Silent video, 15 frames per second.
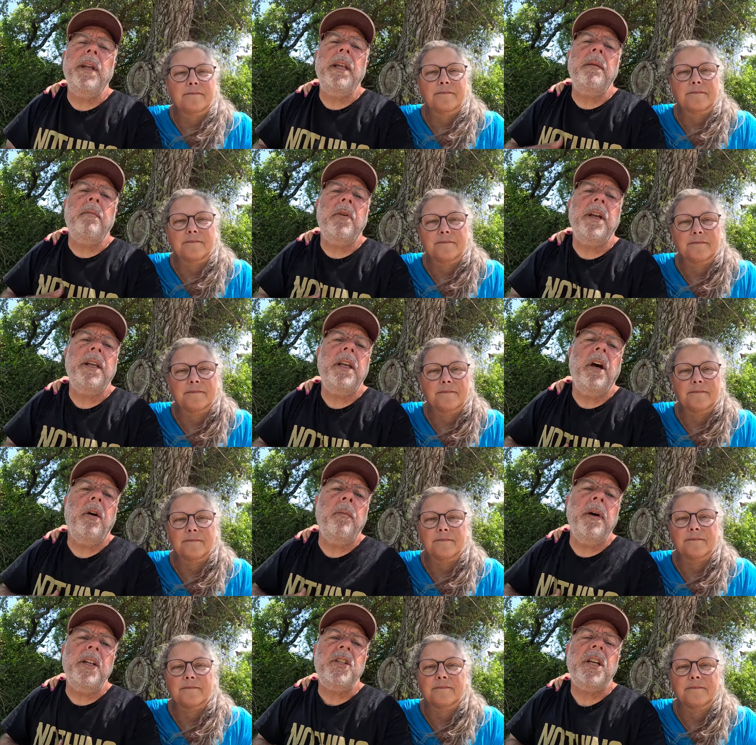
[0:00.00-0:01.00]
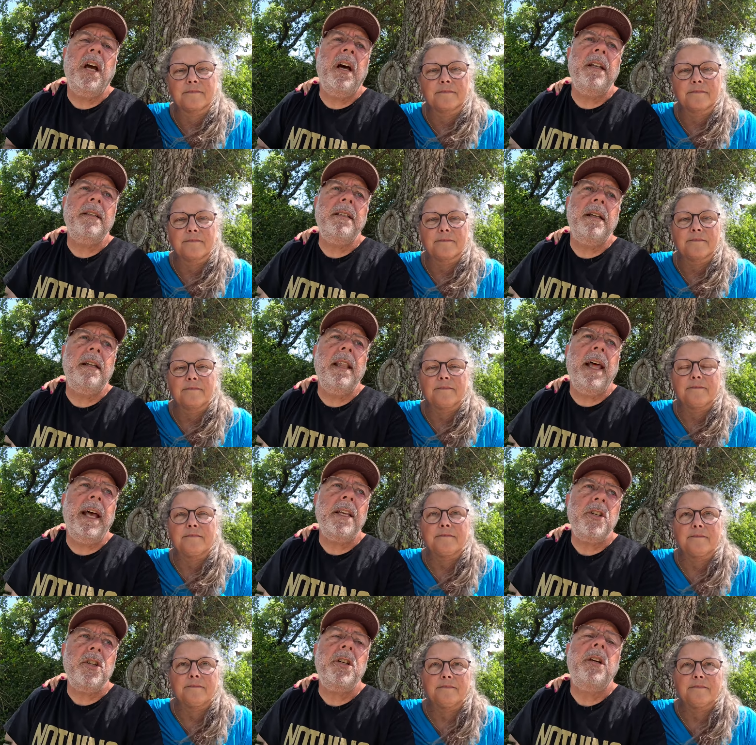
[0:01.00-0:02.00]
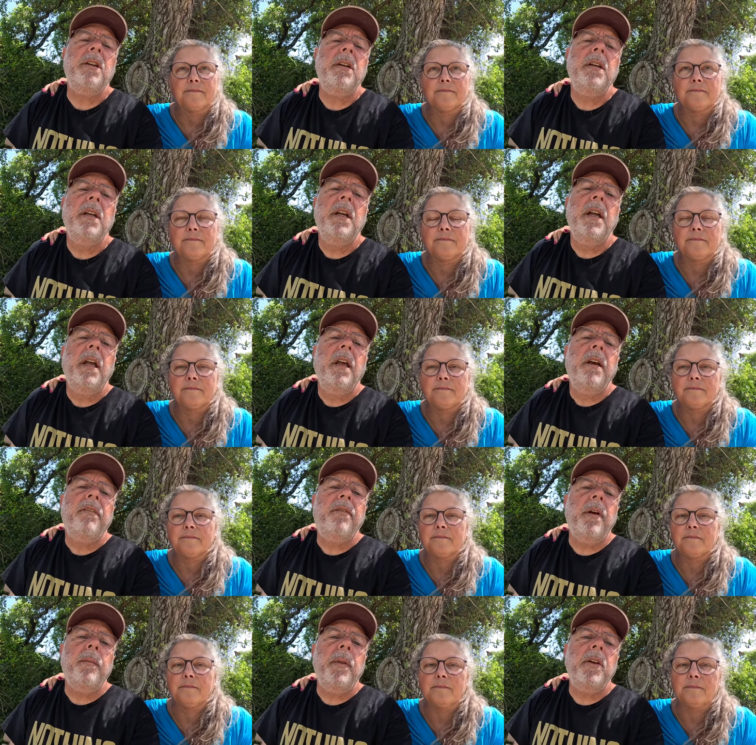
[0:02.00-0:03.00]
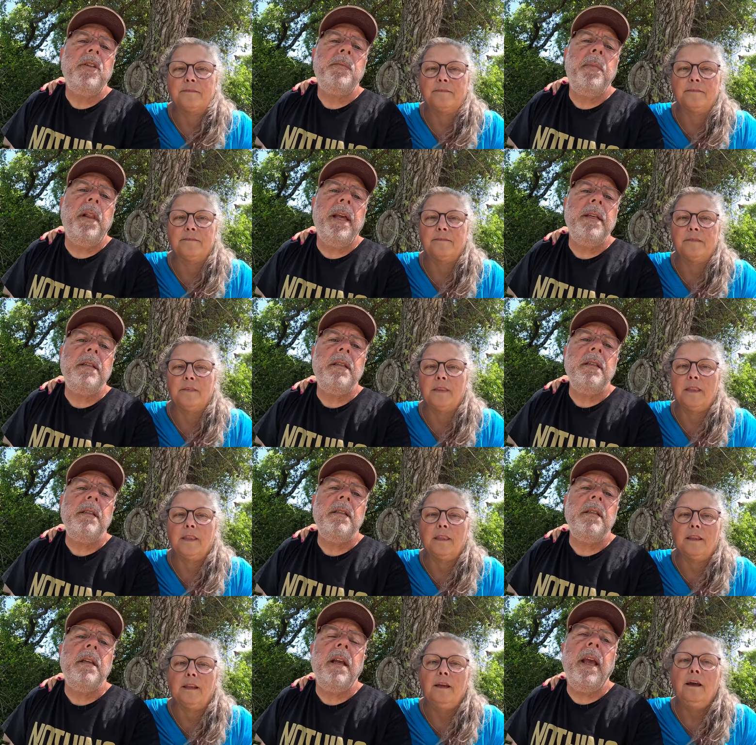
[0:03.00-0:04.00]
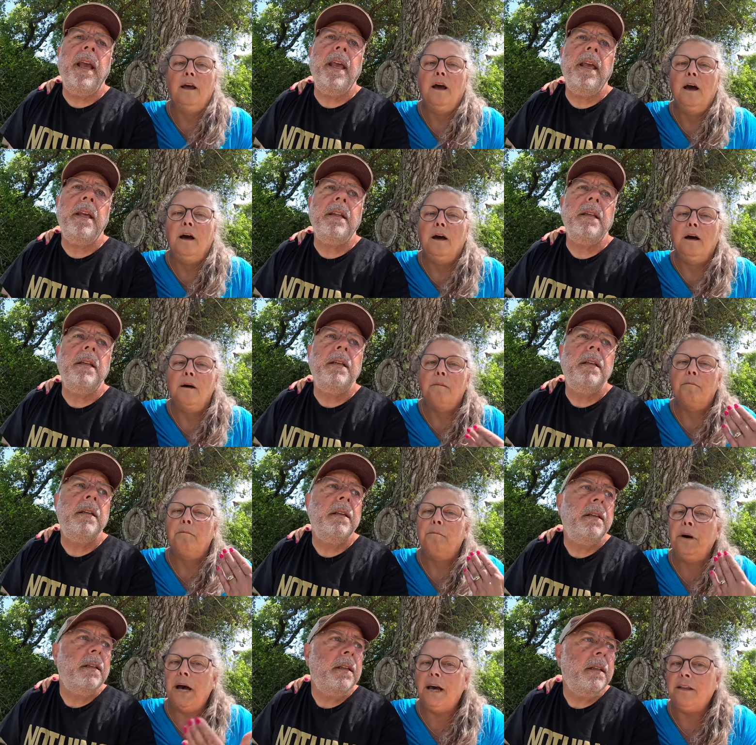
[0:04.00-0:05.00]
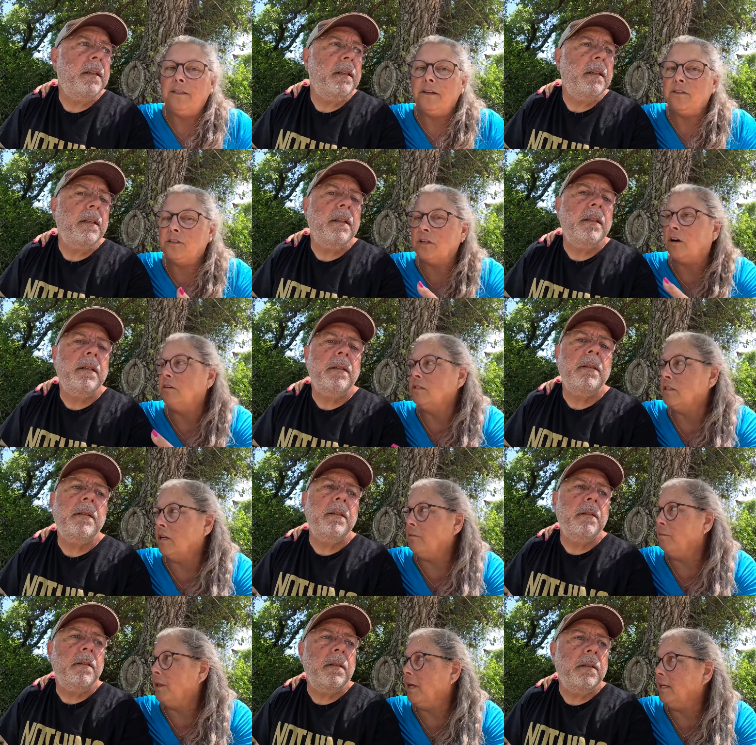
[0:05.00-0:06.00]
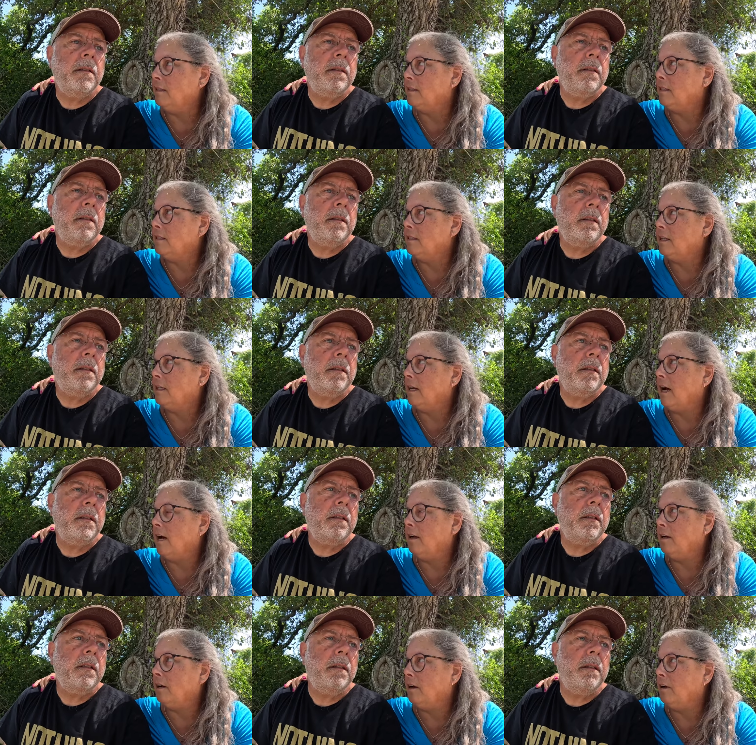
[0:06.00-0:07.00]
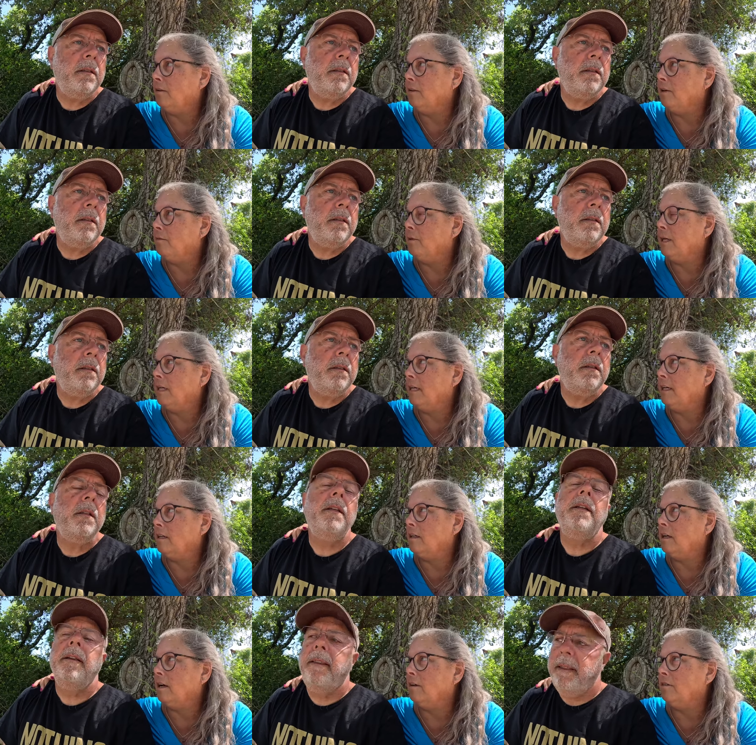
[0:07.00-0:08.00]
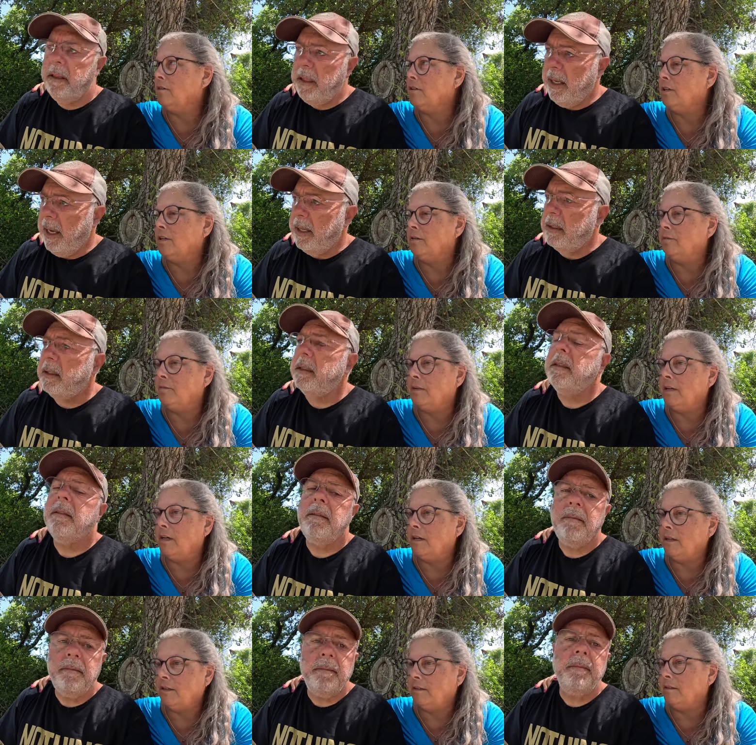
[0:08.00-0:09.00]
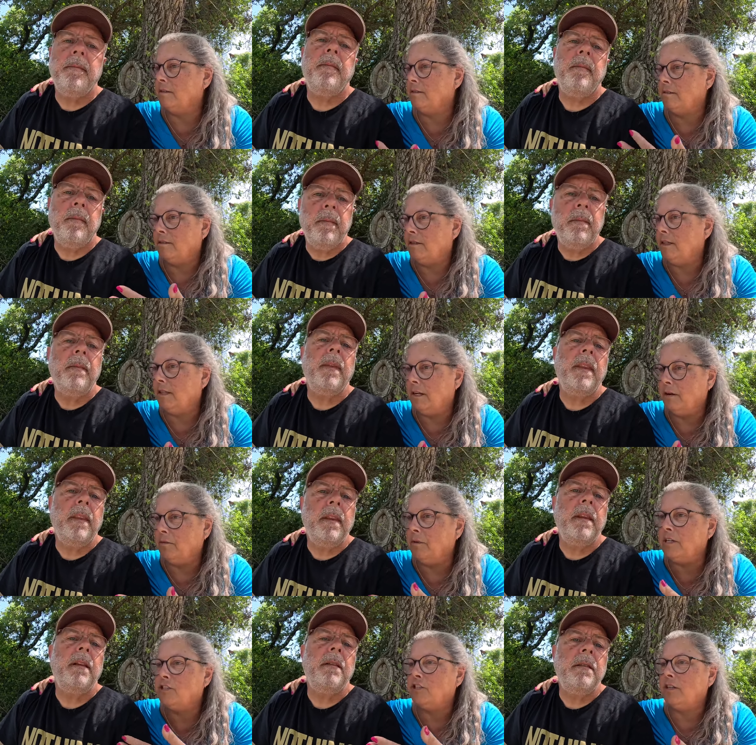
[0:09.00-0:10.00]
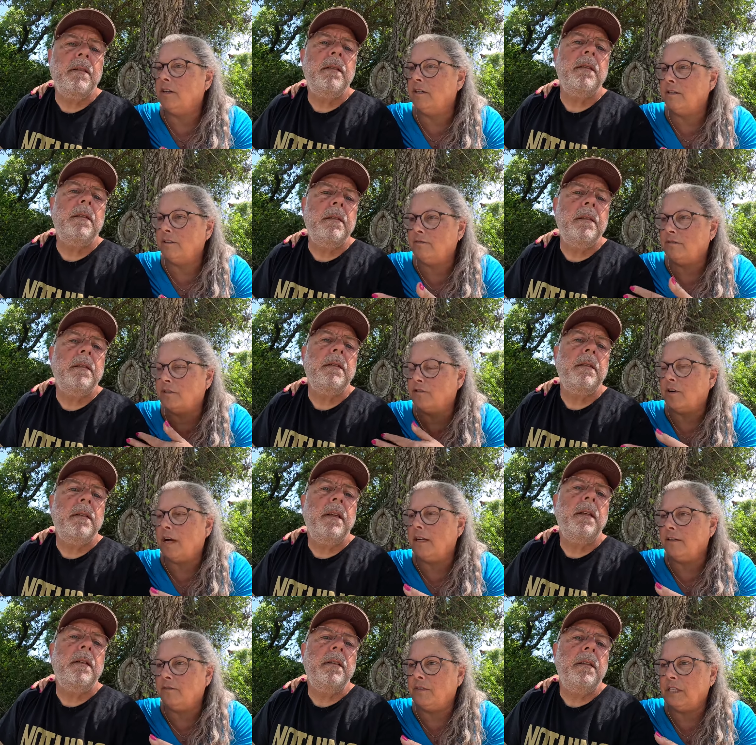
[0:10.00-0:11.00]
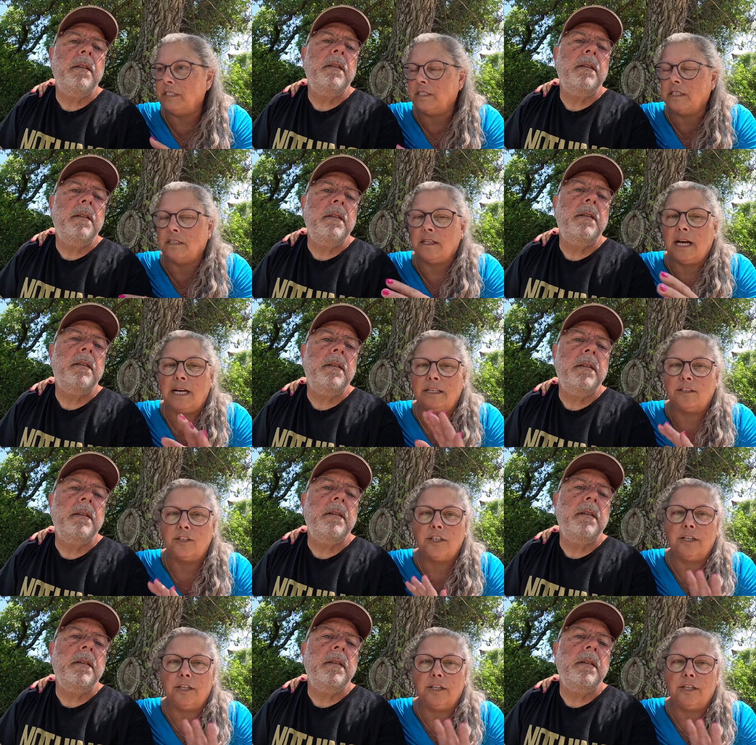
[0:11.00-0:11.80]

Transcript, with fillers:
Speaker 1: We didn't bring y'all much content last year from those places and but there's also
Speaker 2: places in Idaho that we need to go to. Yes. The you know, we should have tried to visit last